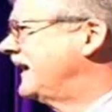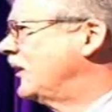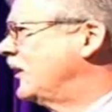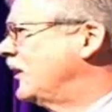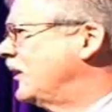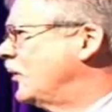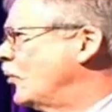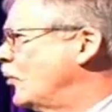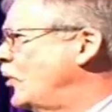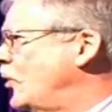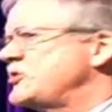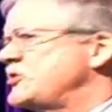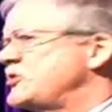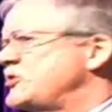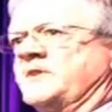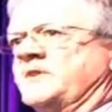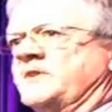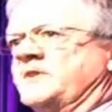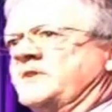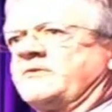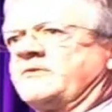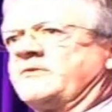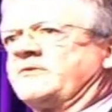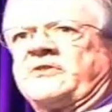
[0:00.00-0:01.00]
which bit of
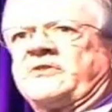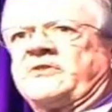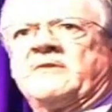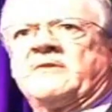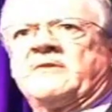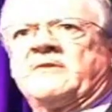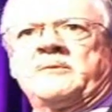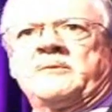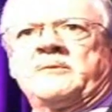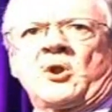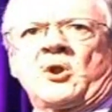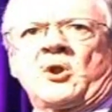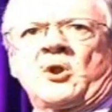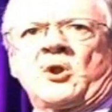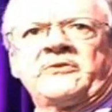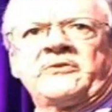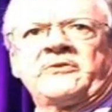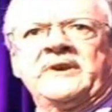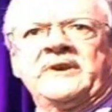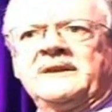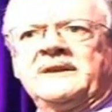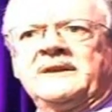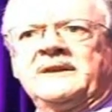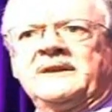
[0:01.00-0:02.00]
conservative policy
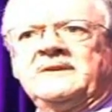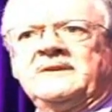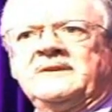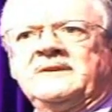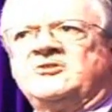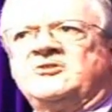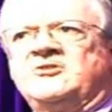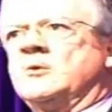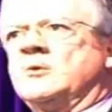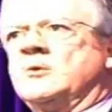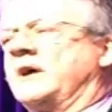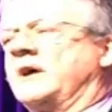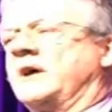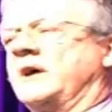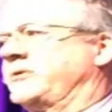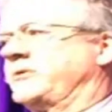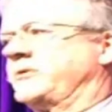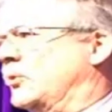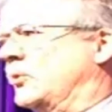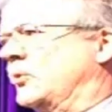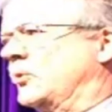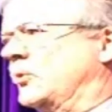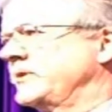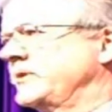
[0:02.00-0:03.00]
do I
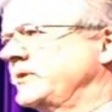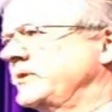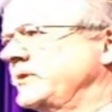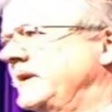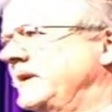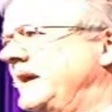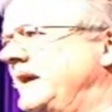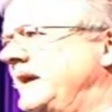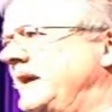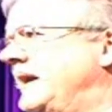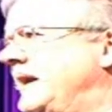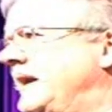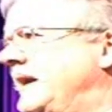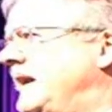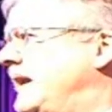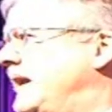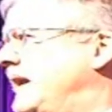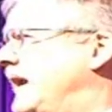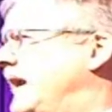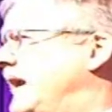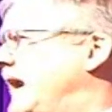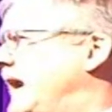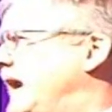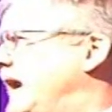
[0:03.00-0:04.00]
support?
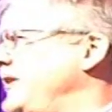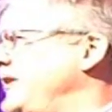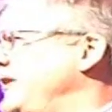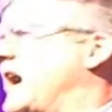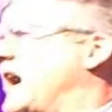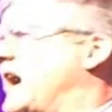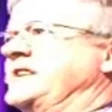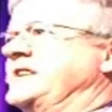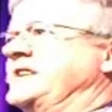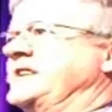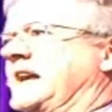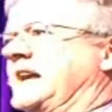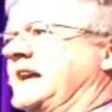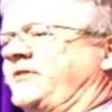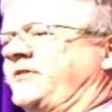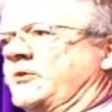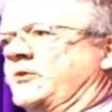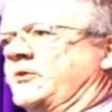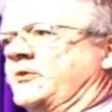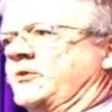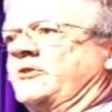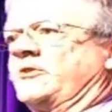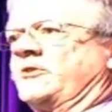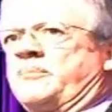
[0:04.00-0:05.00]
I think IDS is doing
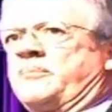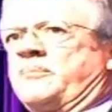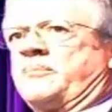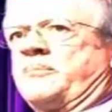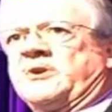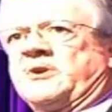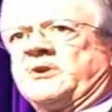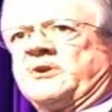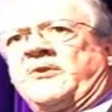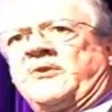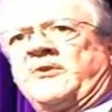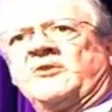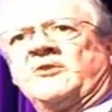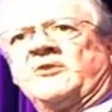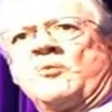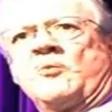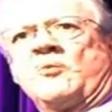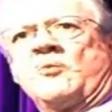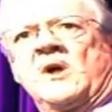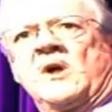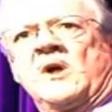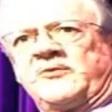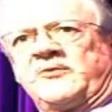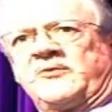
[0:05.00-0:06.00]
some pretty good things with
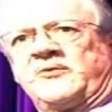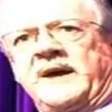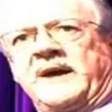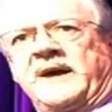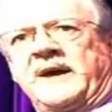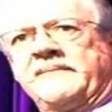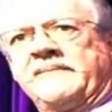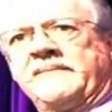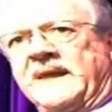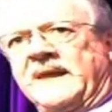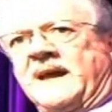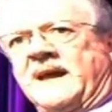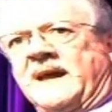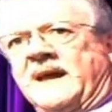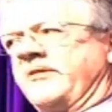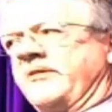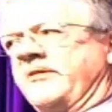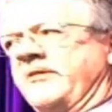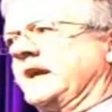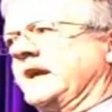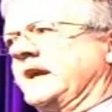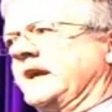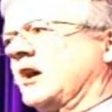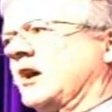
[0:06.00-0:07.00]
welfare. I think
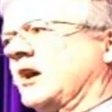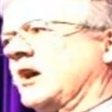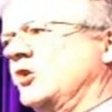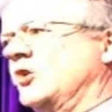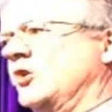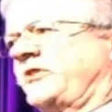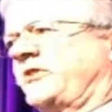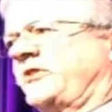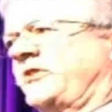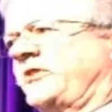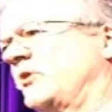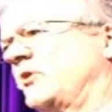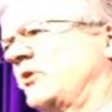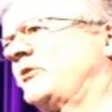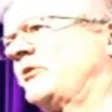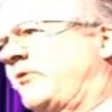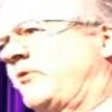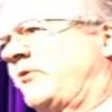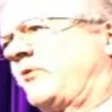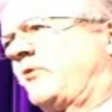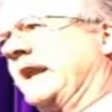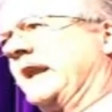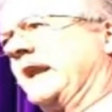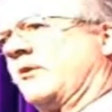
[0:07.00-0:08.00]
Gove is doing some fairly
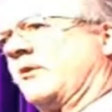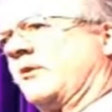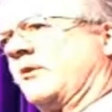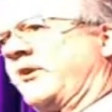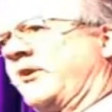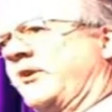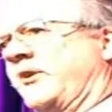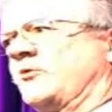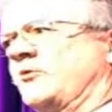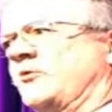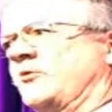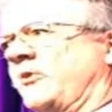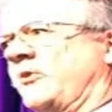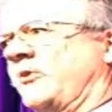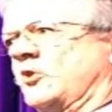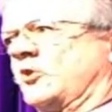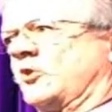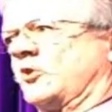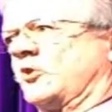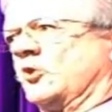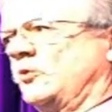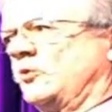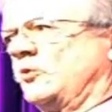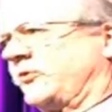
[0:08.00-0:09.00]
good things with
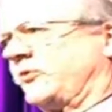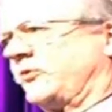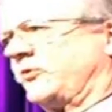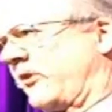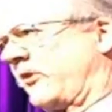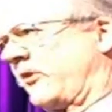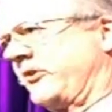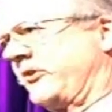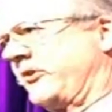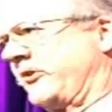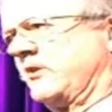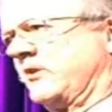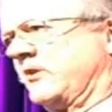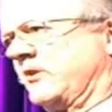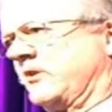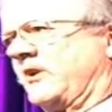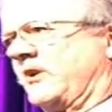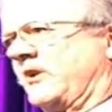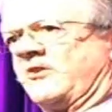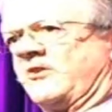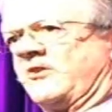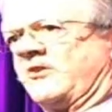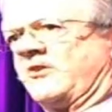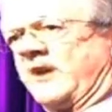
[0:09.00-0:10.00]
schools, although the university
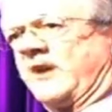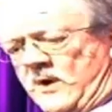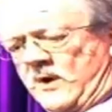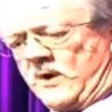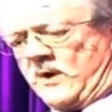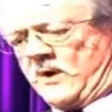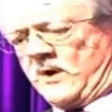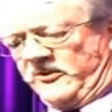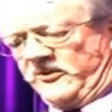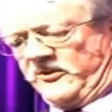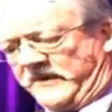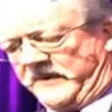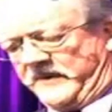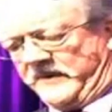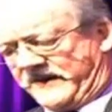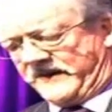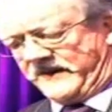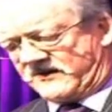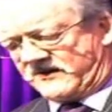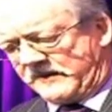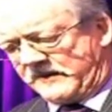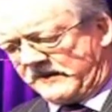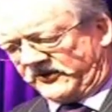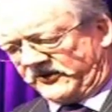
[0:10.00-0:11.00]
thing worries me and the grammar
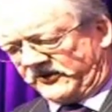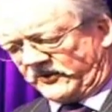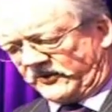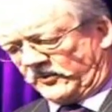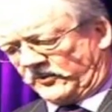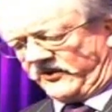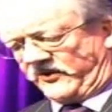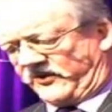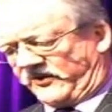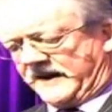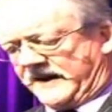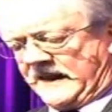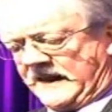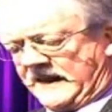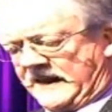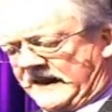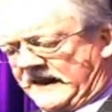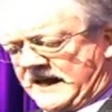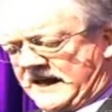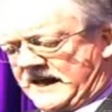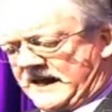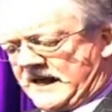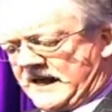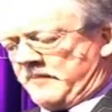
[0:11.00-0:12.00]
schools thing.
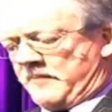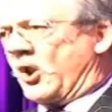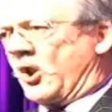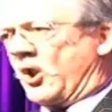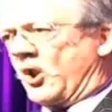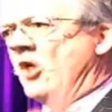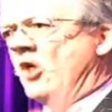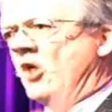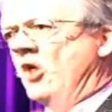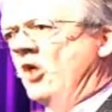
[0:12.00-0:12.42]
But on the